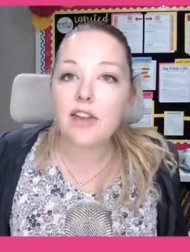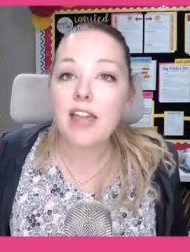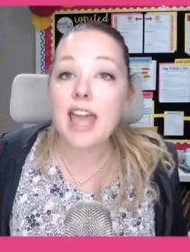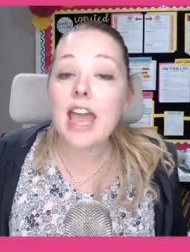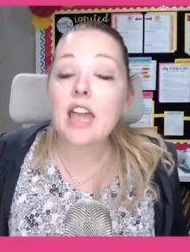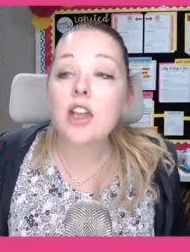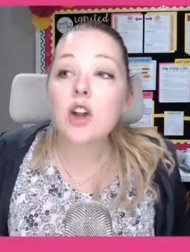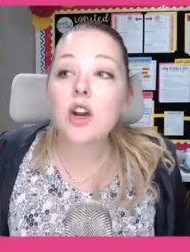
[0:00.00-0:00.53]

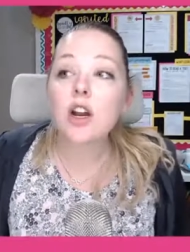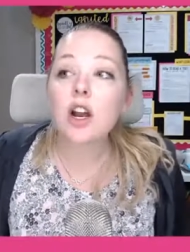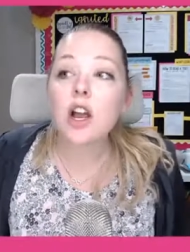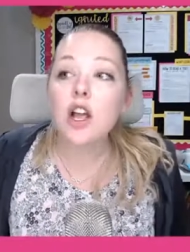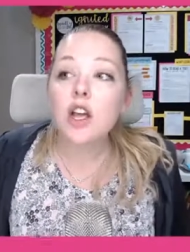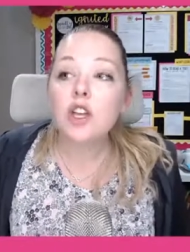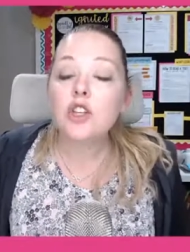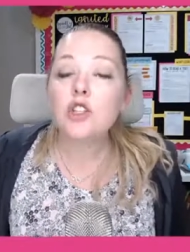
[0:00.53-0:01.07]
Get your,
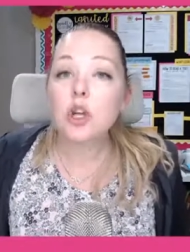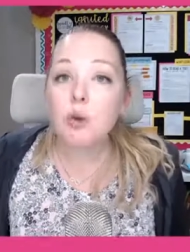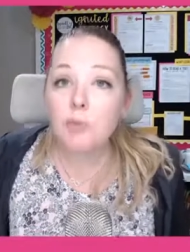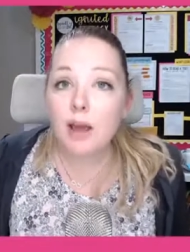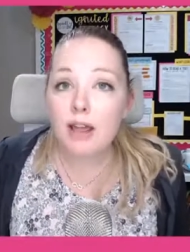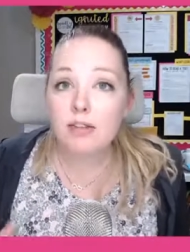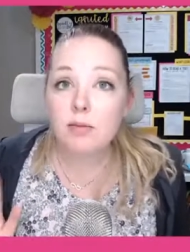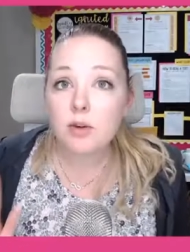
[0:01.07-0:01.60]
don't
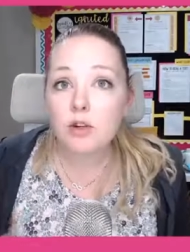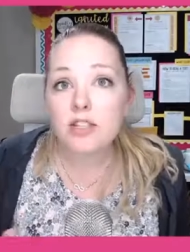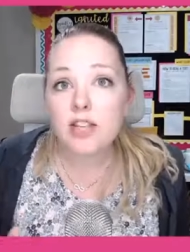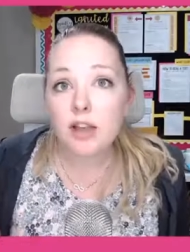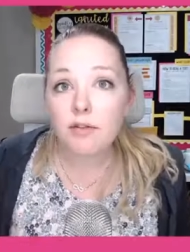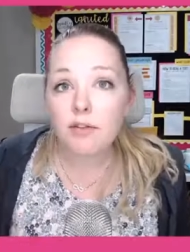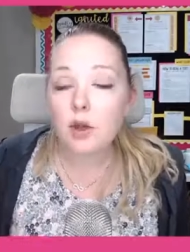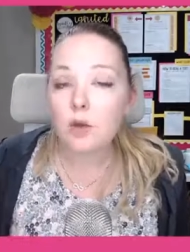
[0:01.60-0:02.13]
buy them
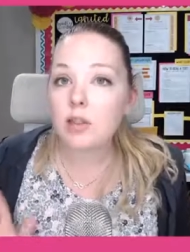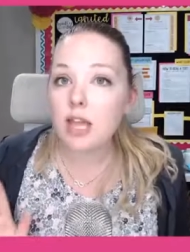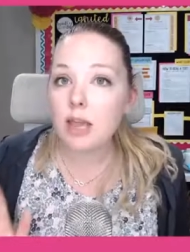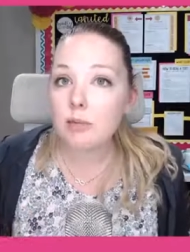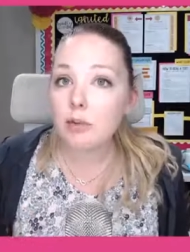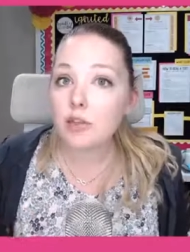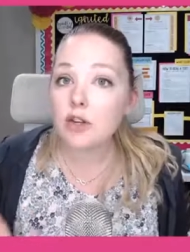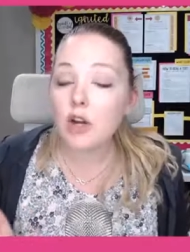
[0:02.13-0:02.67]
yourself though.
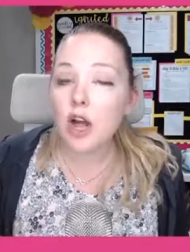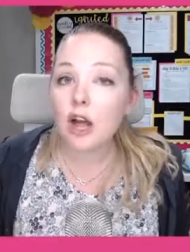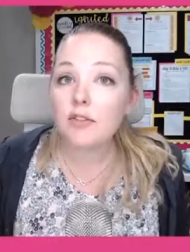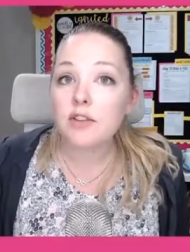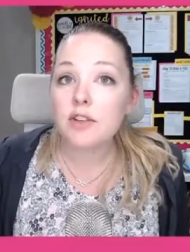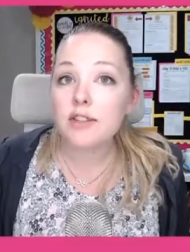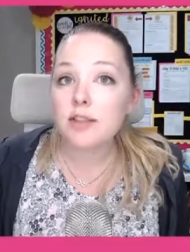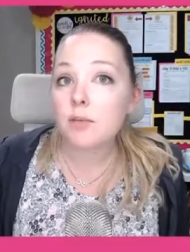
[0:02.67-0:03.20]
Labels are
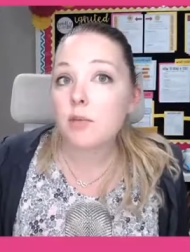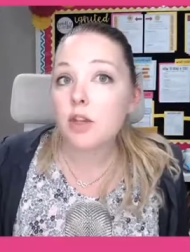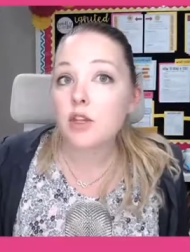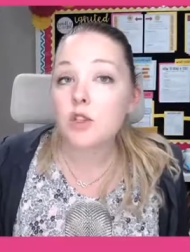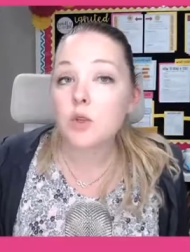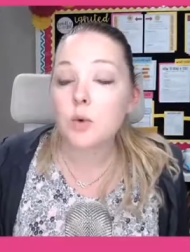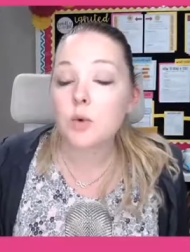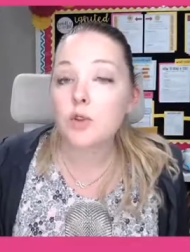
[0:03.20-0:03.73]
often something
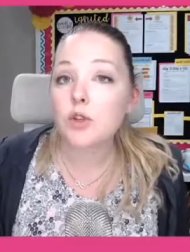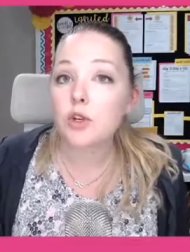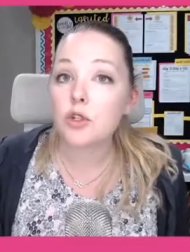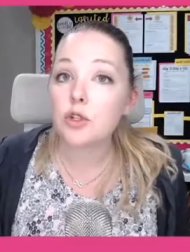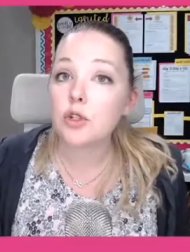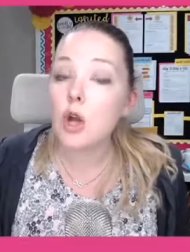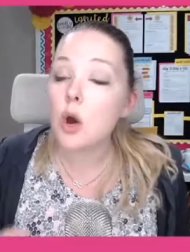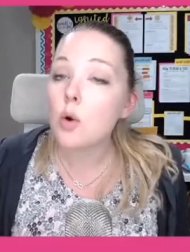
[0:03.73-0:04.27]
schools are
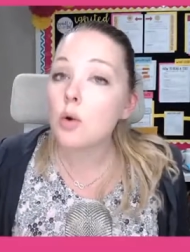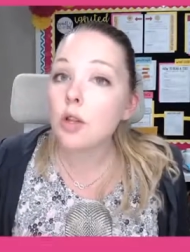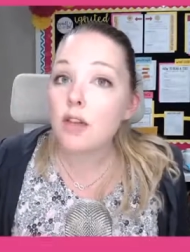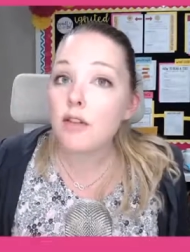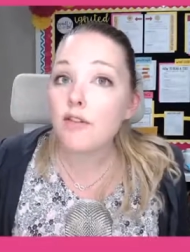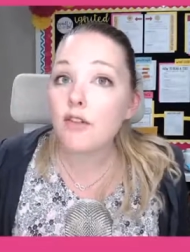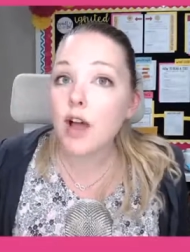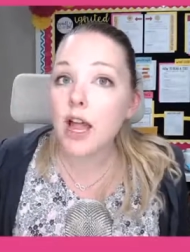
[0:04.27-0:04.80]
totally
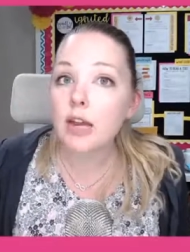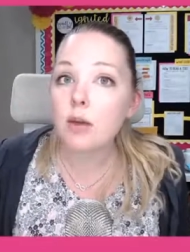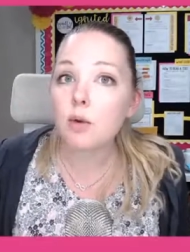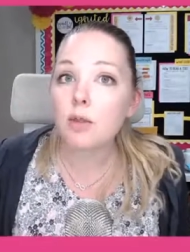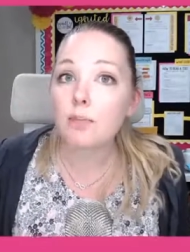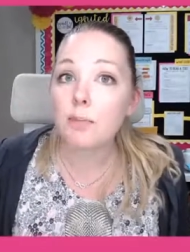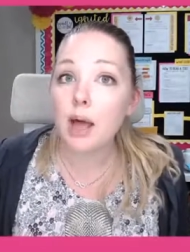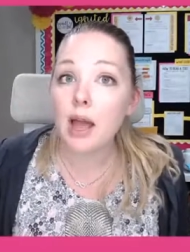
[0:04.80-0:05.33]
fine
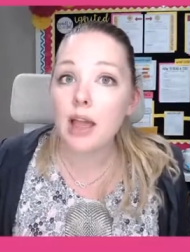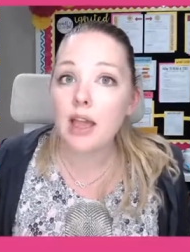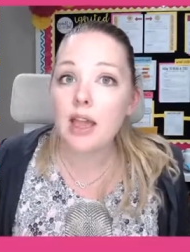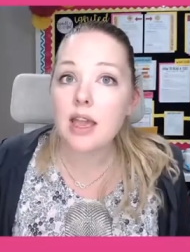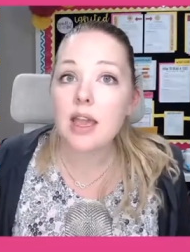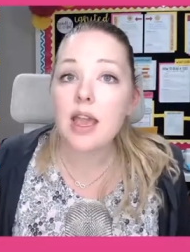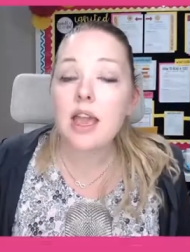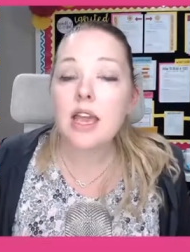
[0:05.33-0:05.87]
with
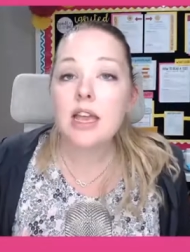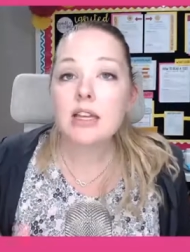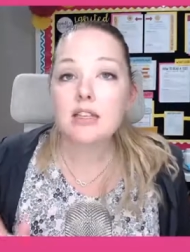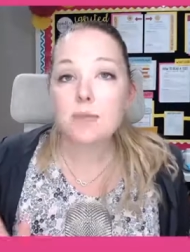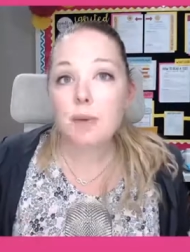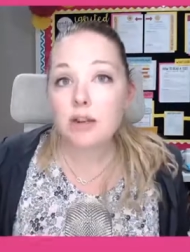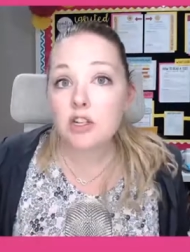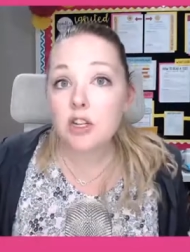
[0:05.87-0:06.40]
buying,
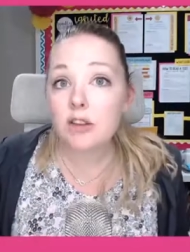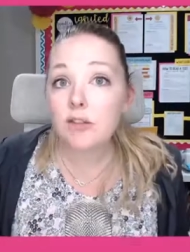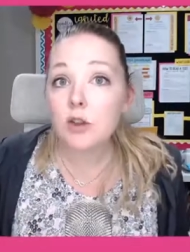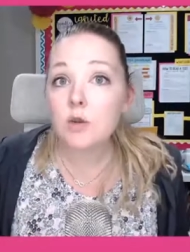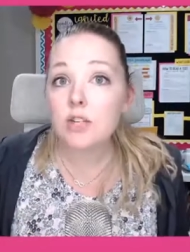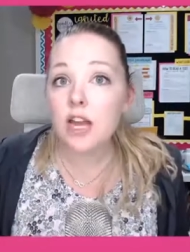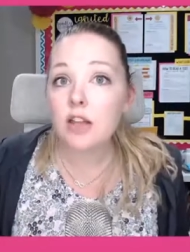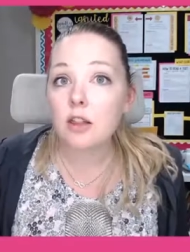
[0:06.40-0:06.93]
especially if you
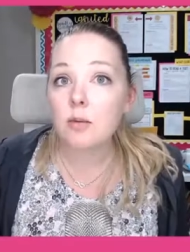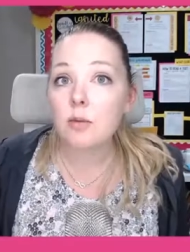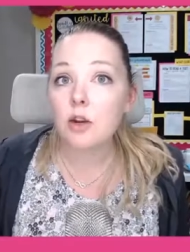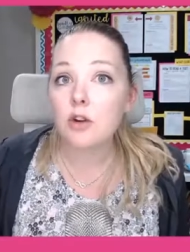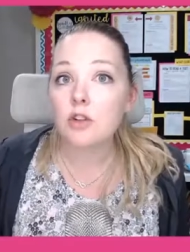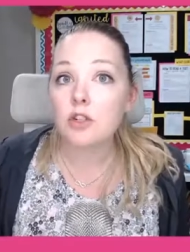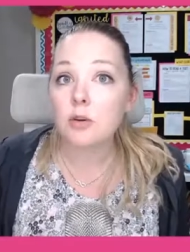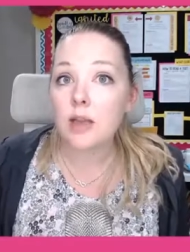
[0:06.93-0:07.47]
tell them you're
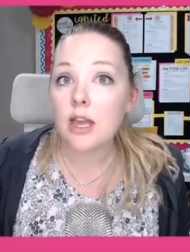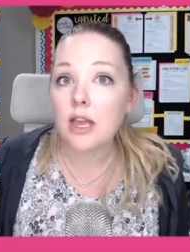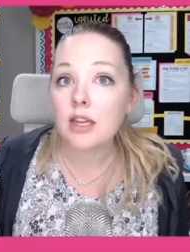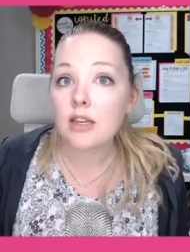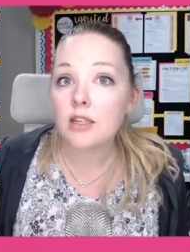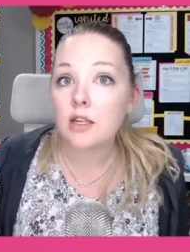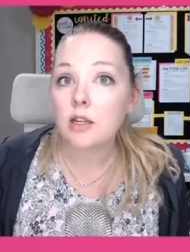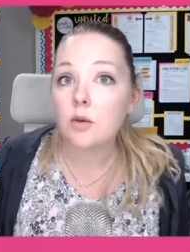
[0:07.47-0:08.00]
doing it
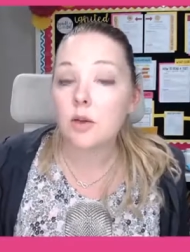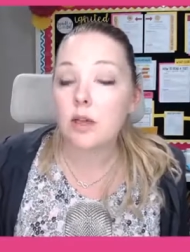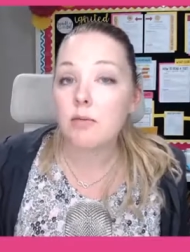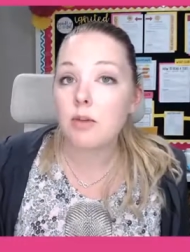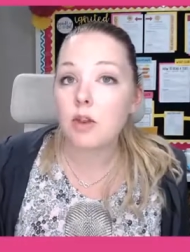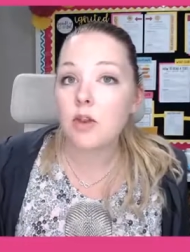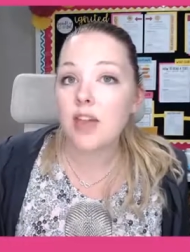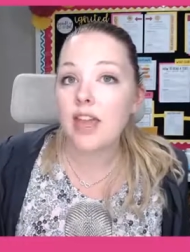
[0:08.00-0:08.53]
to
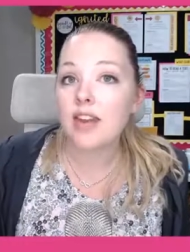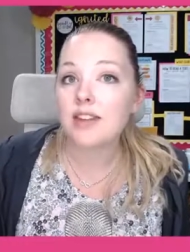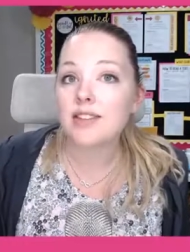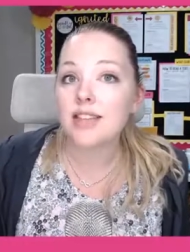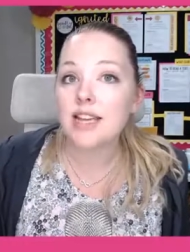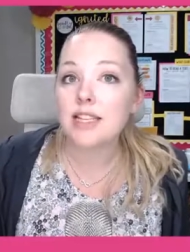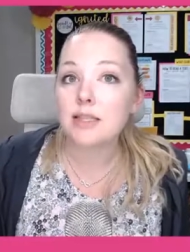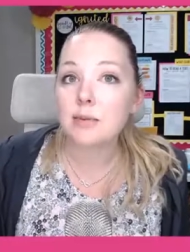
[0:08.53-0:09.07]
communicate
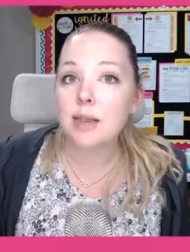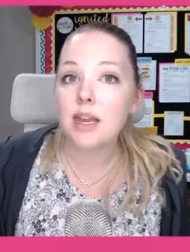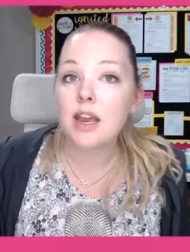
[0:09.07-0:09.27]
assessment.